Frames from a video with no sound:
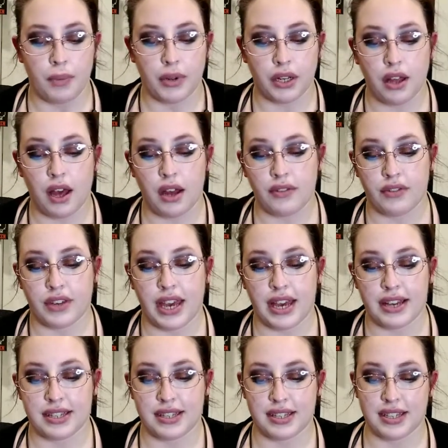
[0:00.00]
But a lot of
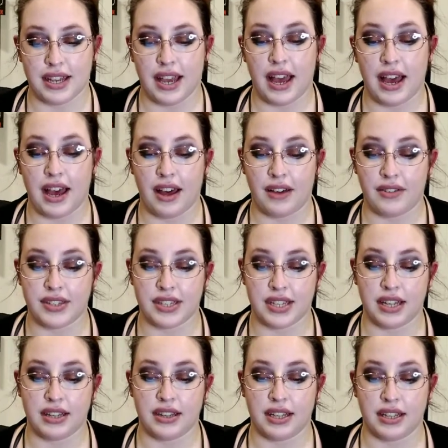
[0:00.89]
guests have
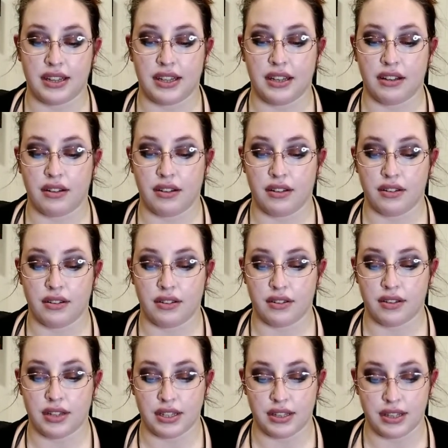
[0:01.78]
said that they'll
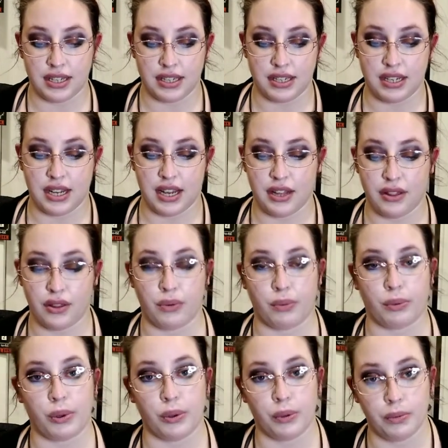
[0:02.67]
that they stay in
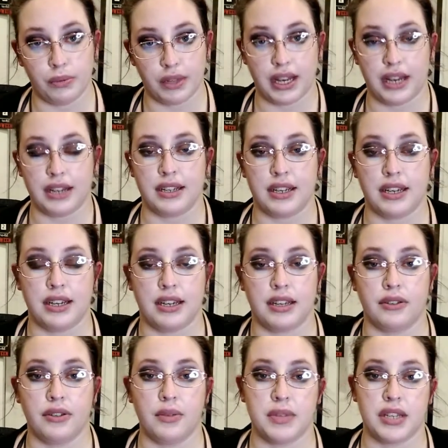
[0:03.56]
the room that he
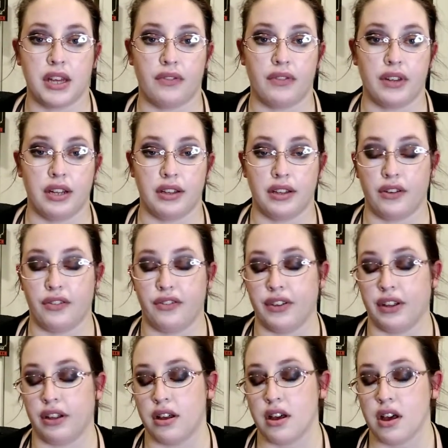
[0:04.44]
killed himself in, and they'll
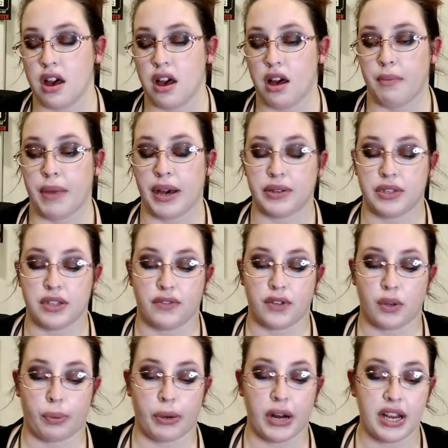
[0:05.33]
feel bouts
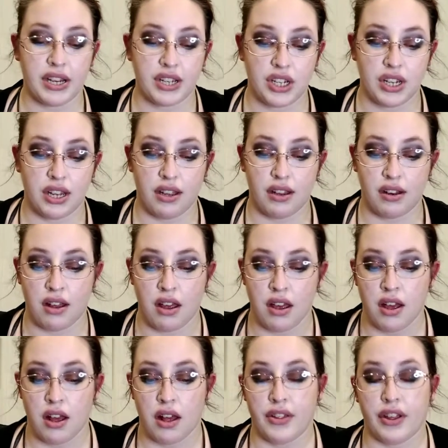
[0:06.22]
of depression.
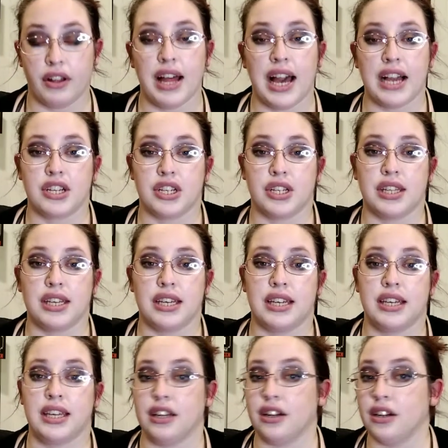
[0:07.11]
They'll actually
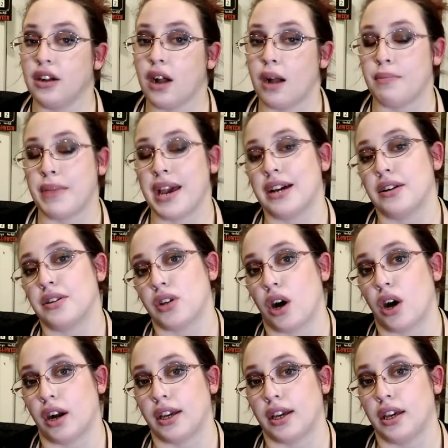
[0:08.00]
hear a man
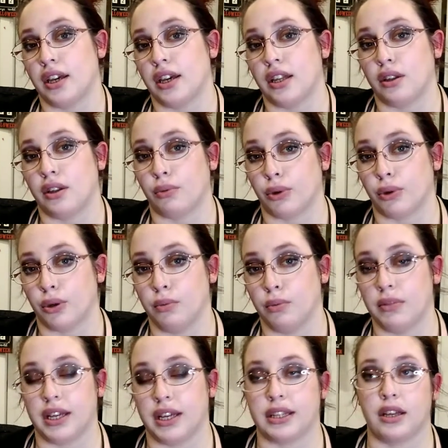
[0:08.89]
talking in the
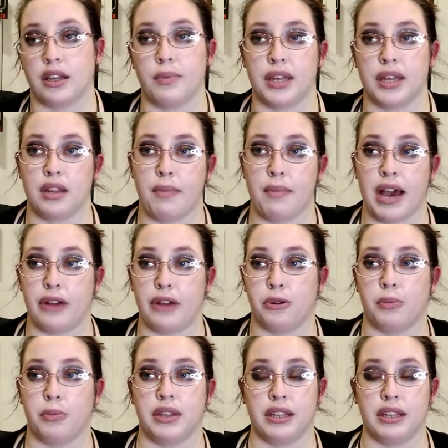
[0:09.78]
room, like they'll be in the
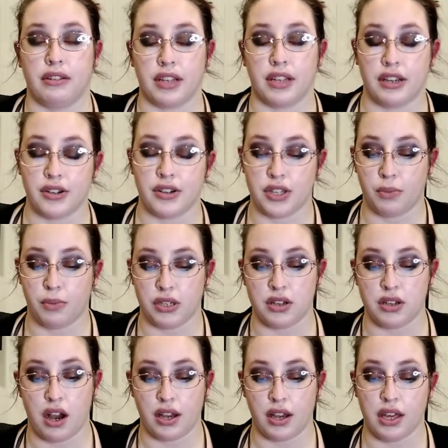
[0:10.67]
bathroom and they'll hear
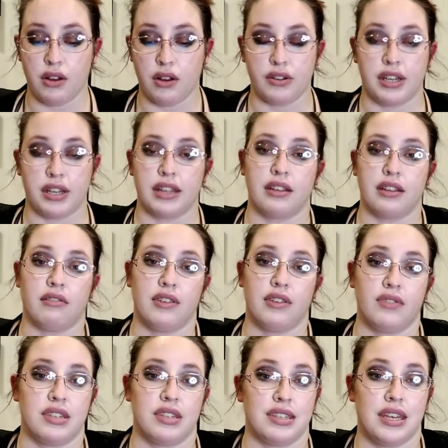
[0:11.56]
someone talking, or that they'll
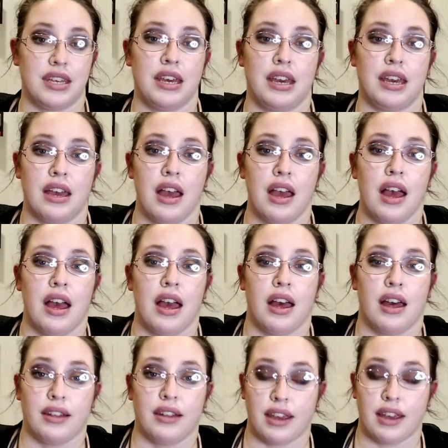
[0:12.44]
even see
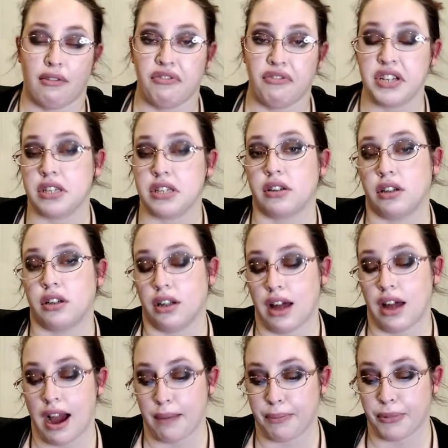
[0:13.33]
like
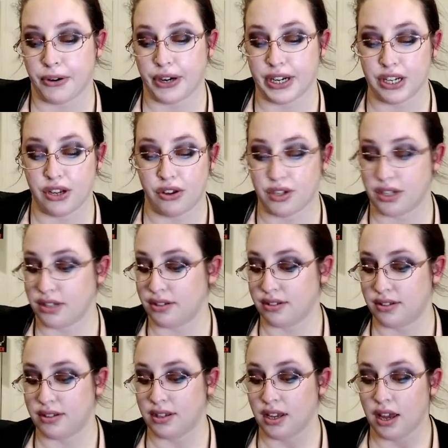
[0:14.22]
physical
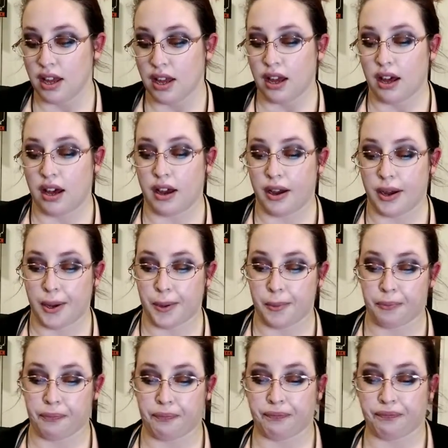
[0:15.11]
apparitions.
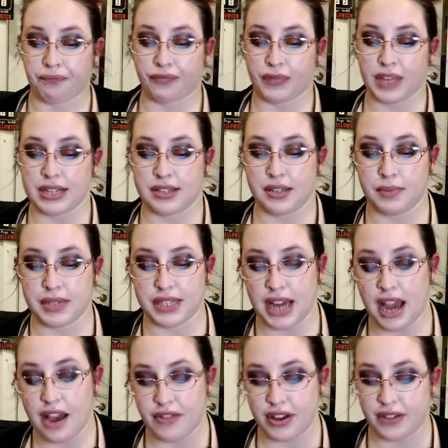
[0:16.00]
Um, some
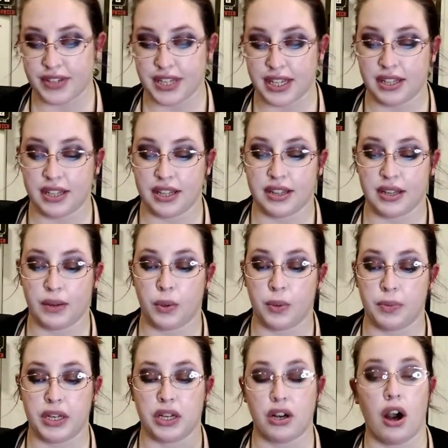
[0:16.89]
staff have said that there
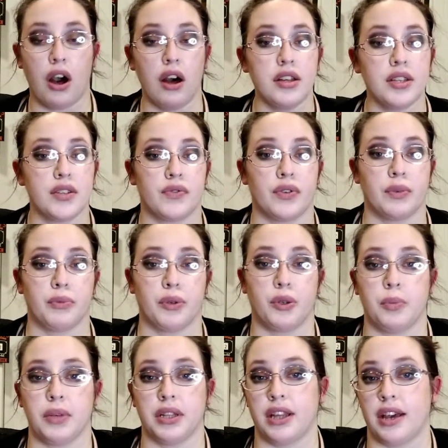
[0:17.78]
will be calls from
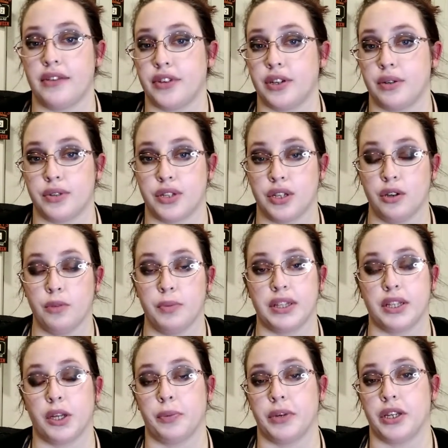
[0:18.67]
room 1102,
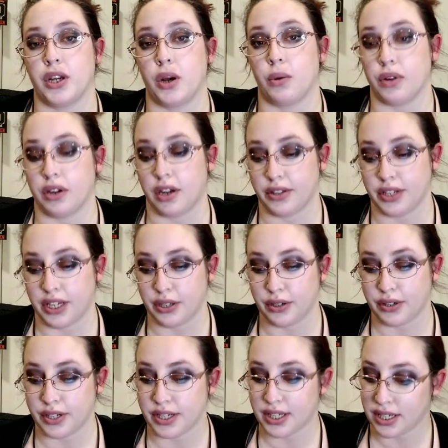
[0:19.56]
but there'll be no one on the
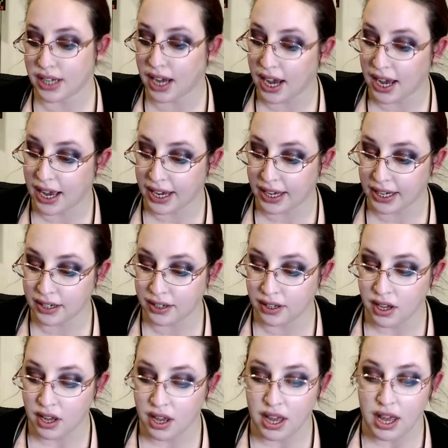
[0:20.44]
other
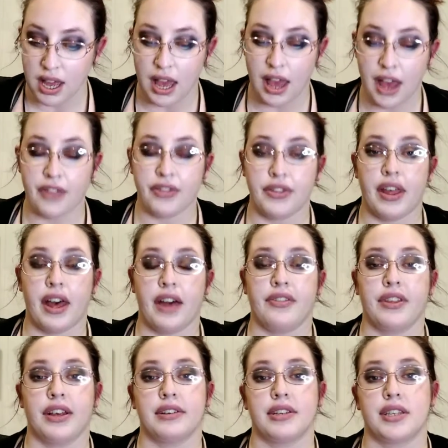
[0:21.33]
side and
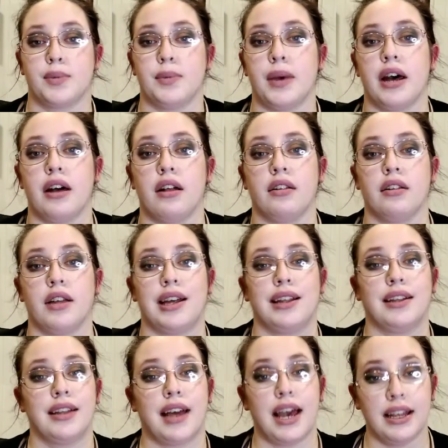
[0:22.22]
that they'll
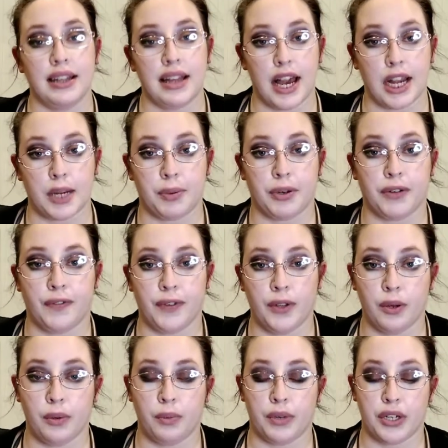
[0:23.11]
smell lilac
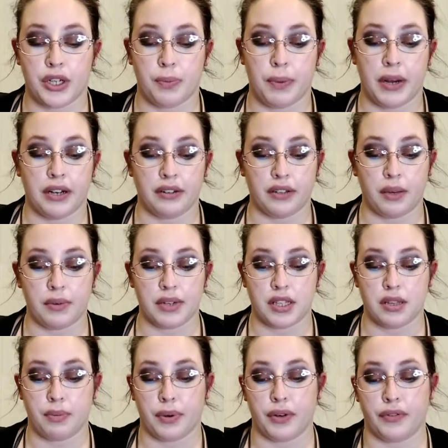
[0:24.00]
perfume, which apparently
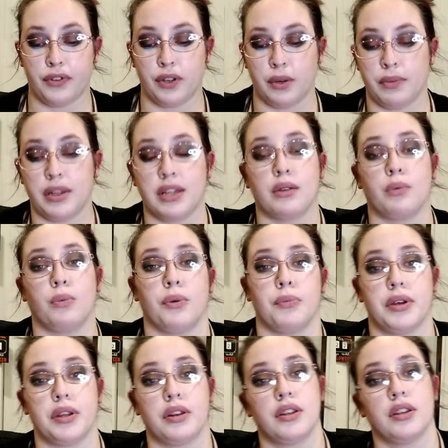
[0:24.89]
was the perfume that the
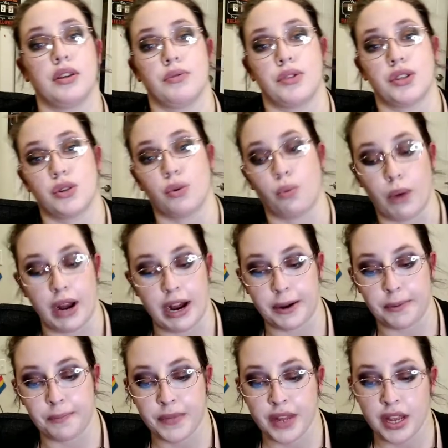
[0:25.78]
woman used to
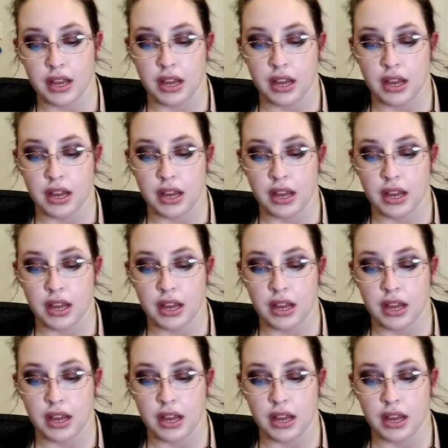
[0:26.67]
wear.